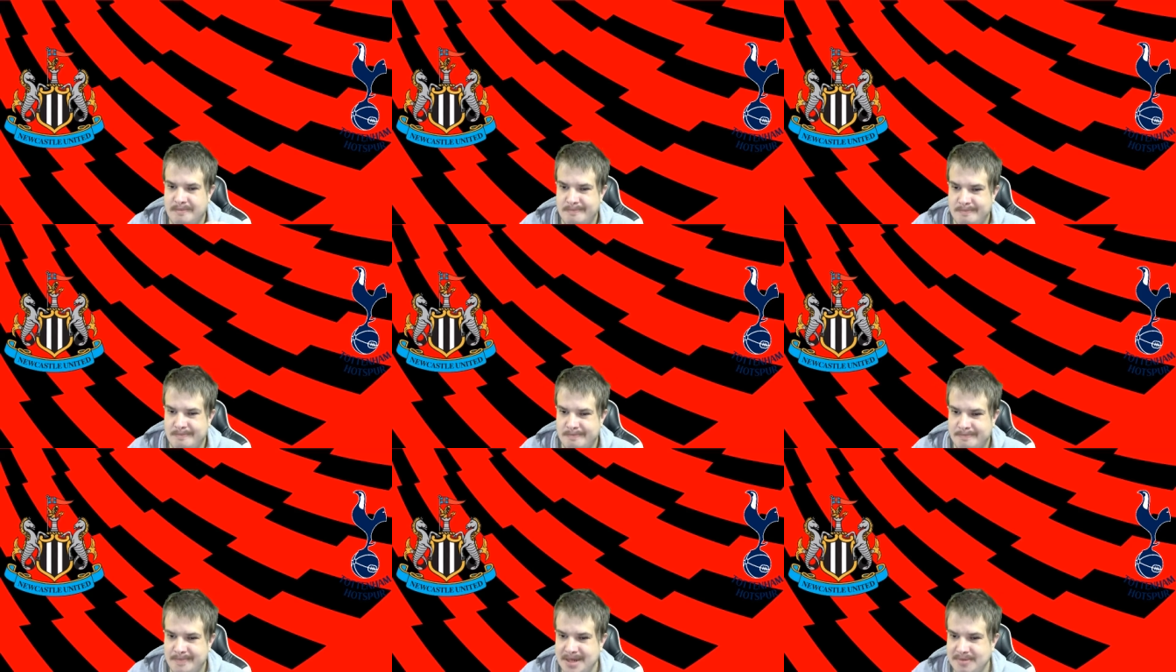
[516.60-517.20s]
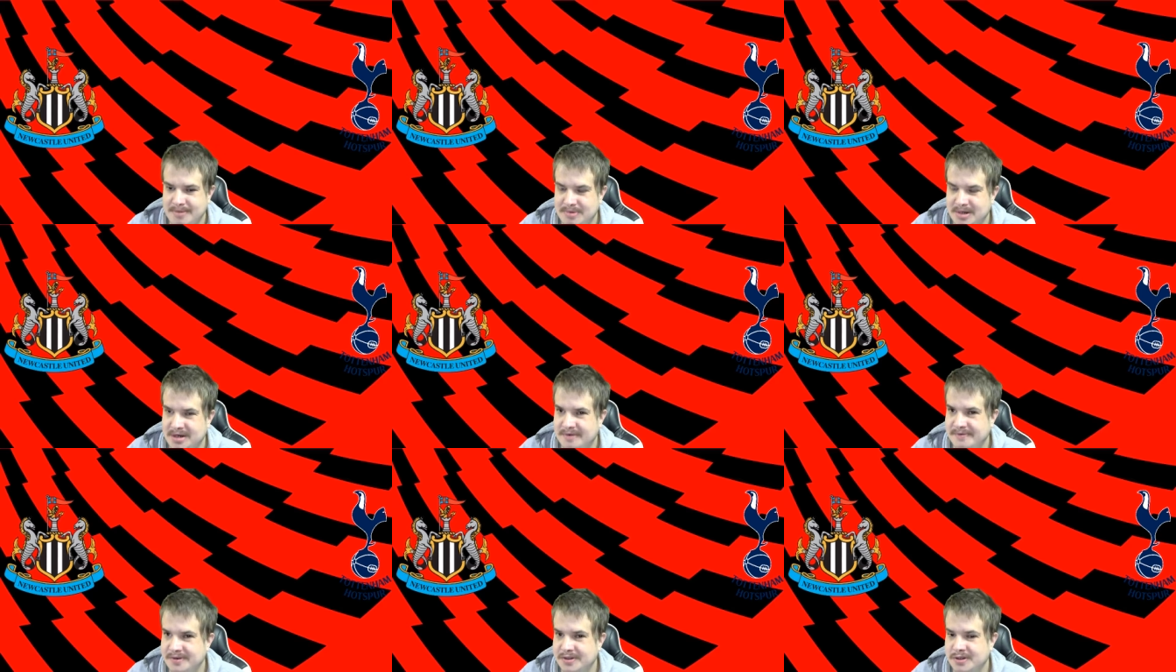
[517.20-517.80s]
Maybe
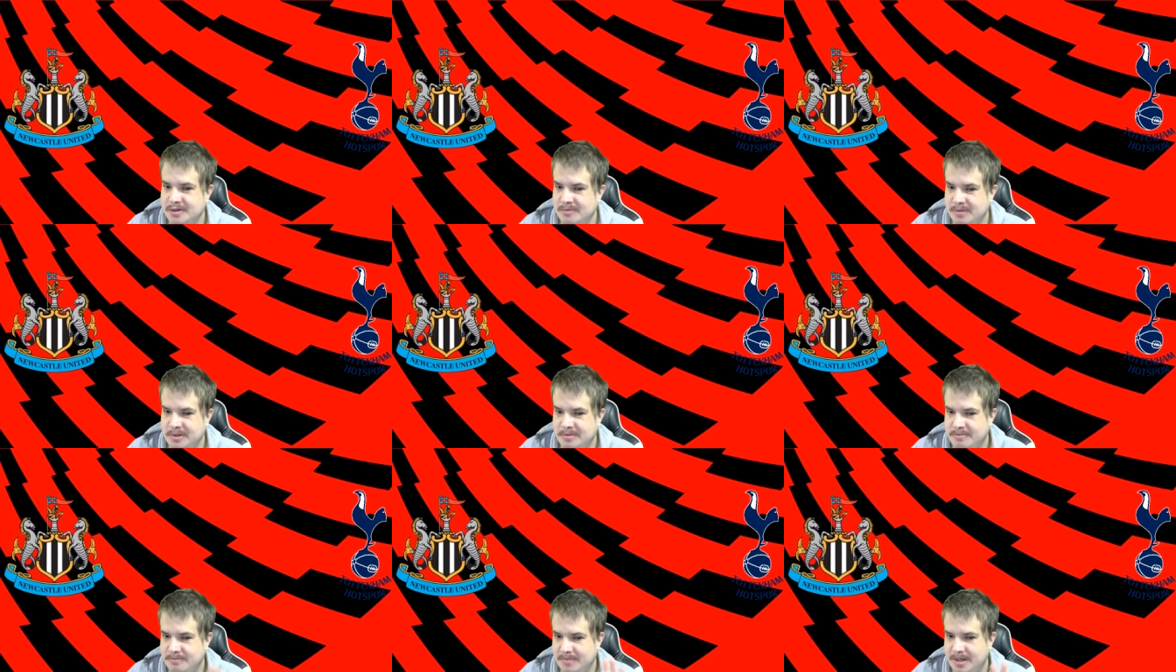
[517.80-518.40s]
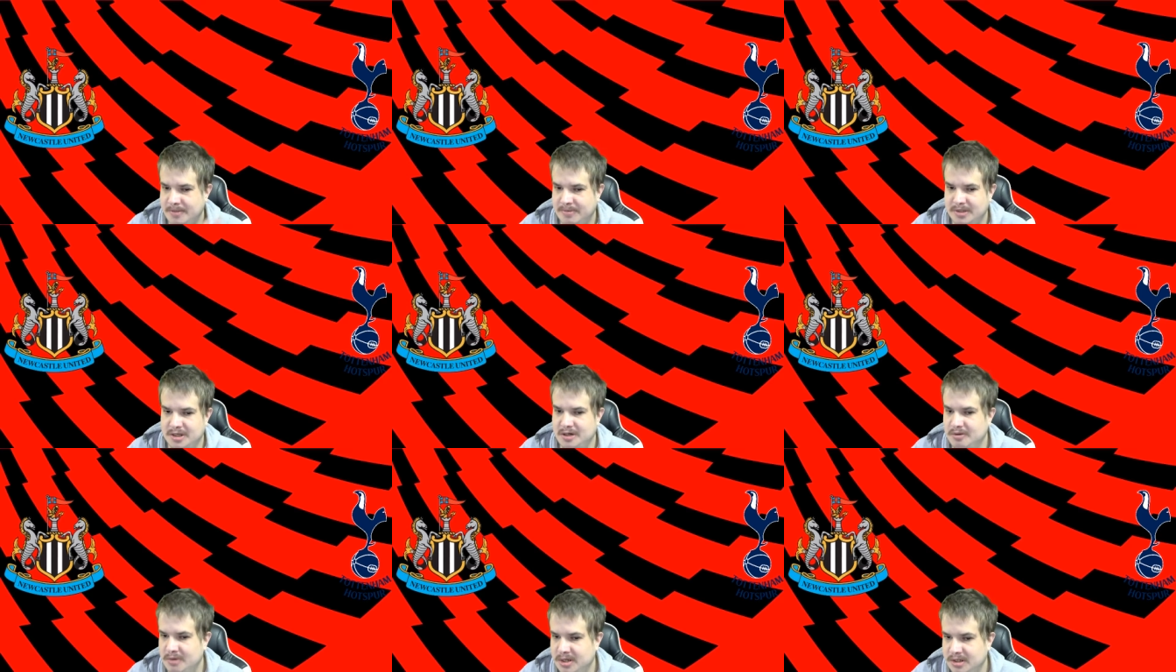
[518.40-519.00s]
after Tottenham, maybe the
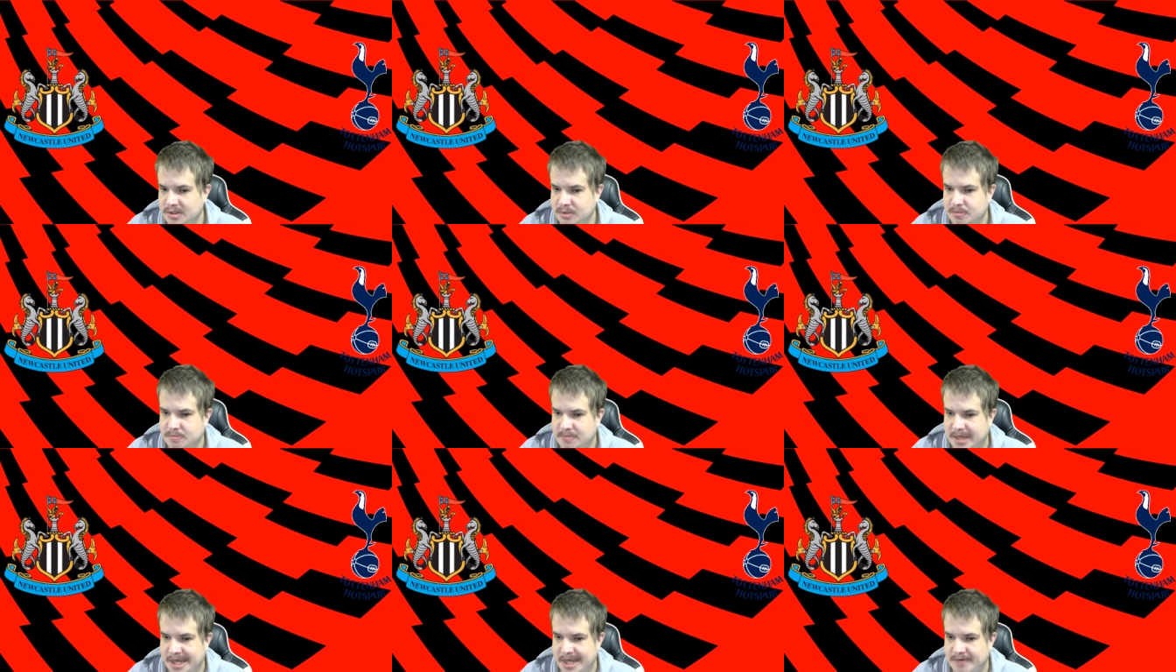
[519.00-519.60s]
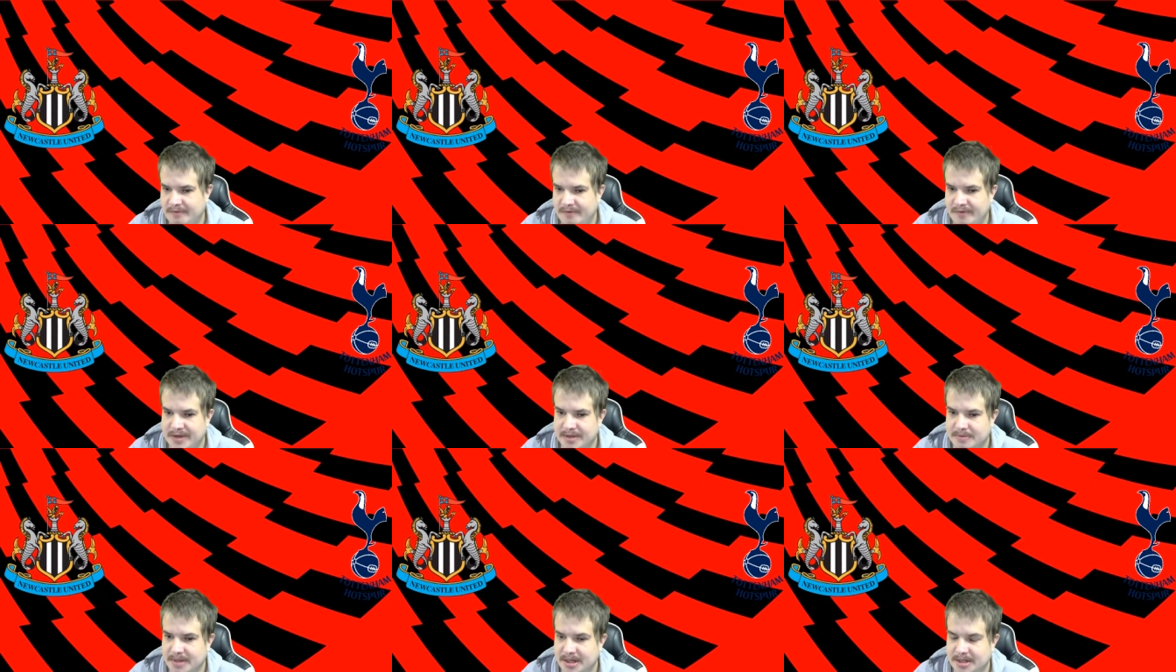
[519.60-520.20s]
new may have a
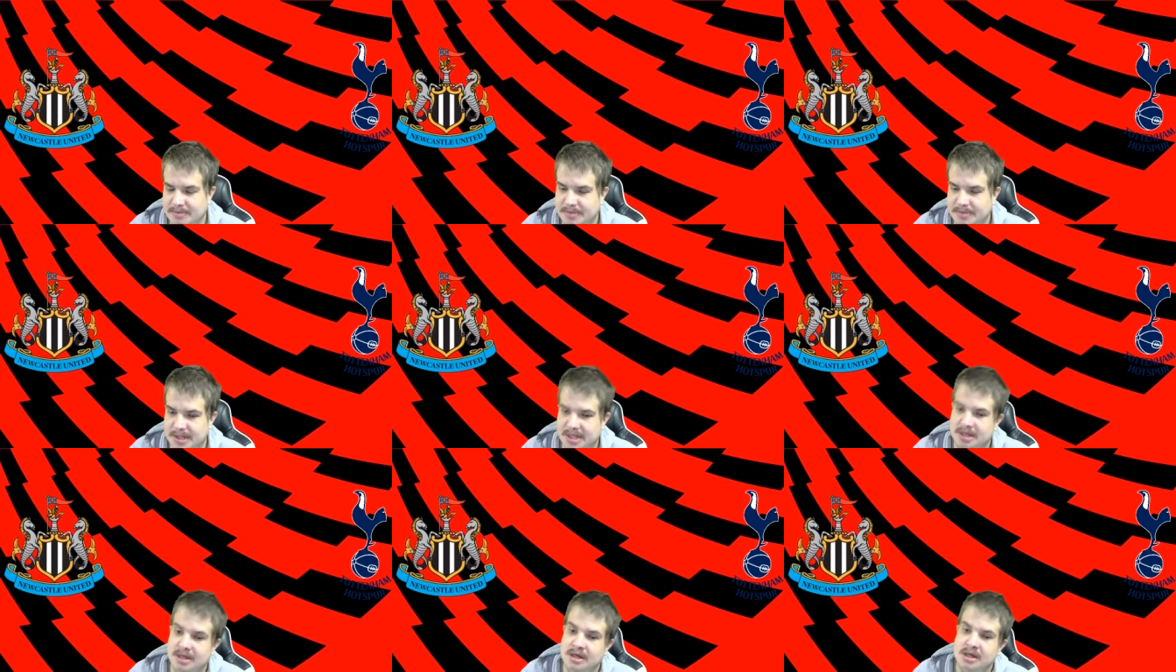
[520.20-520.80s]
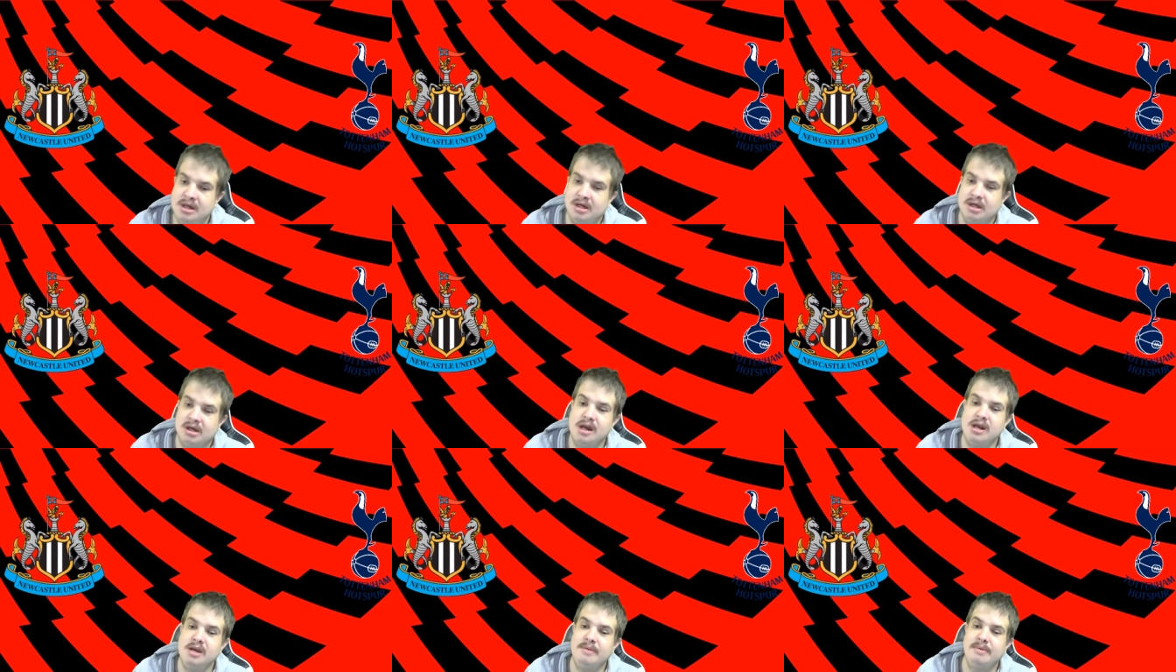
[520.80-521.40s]
think about it. But
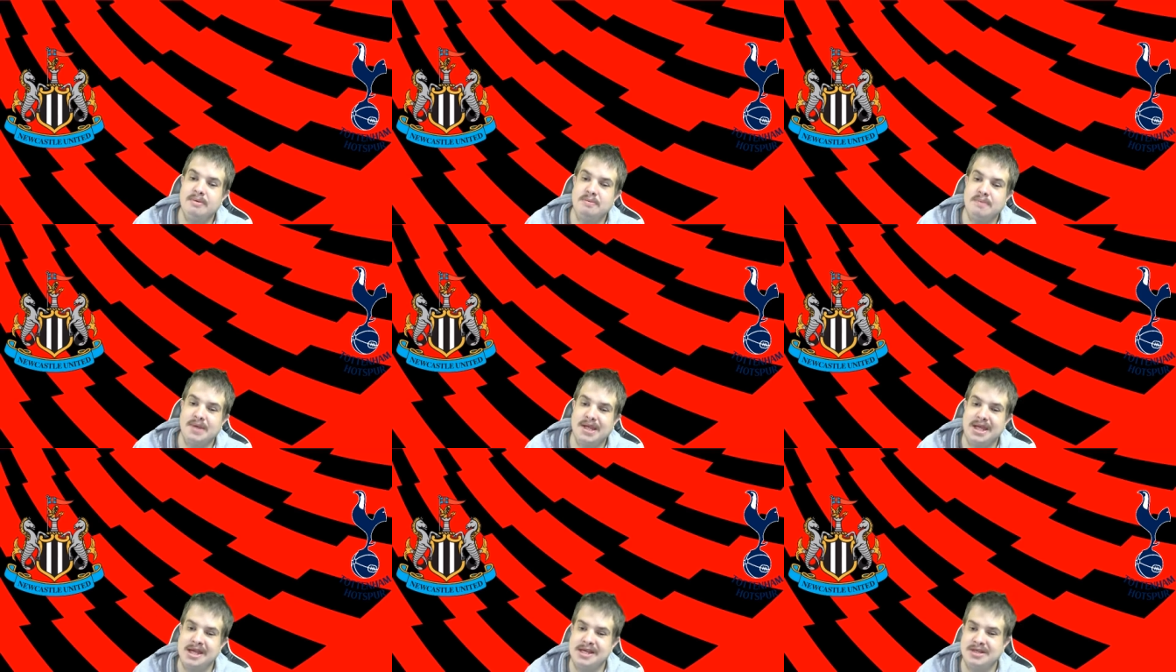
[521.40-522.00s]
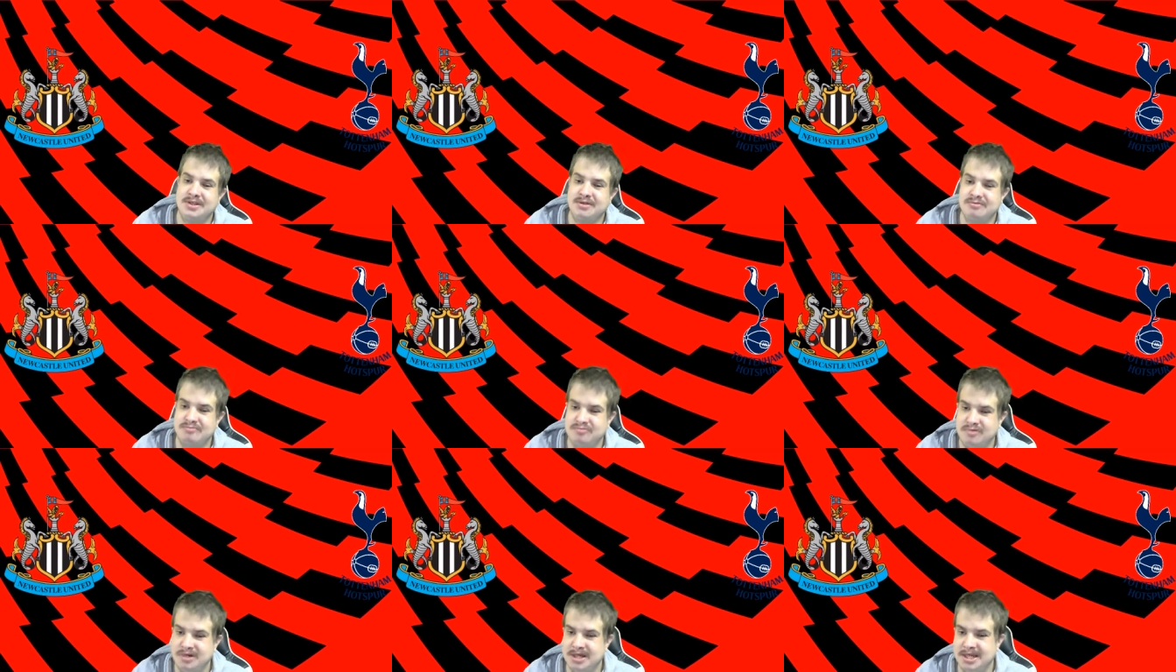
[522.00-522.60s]
going up against a
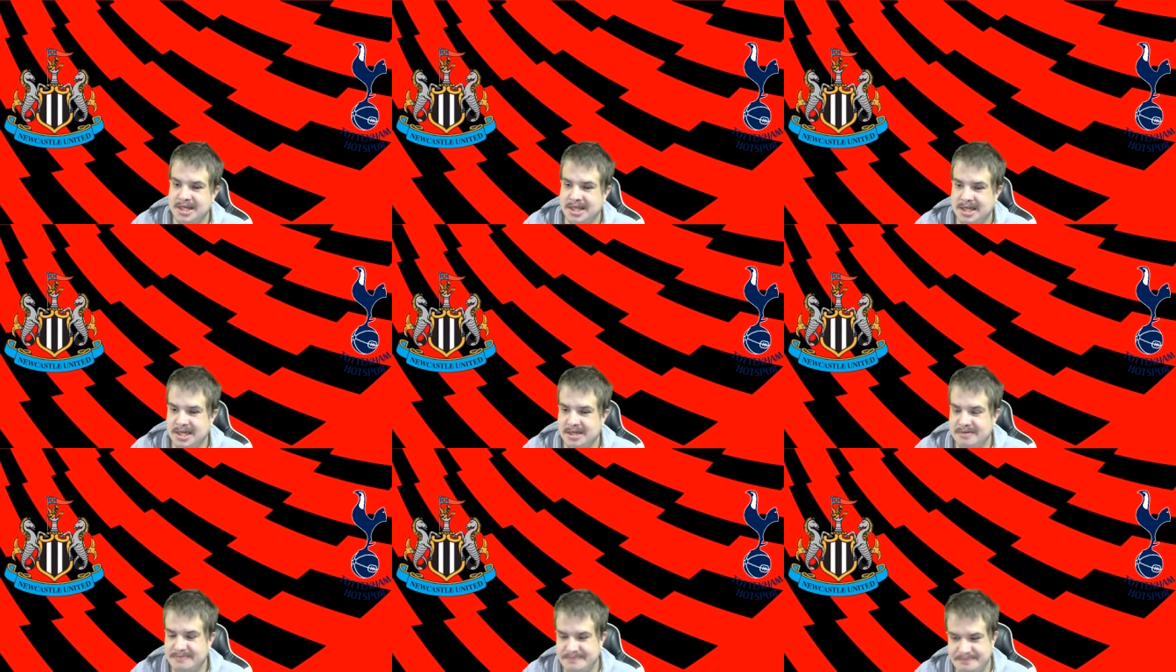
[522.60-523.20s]
really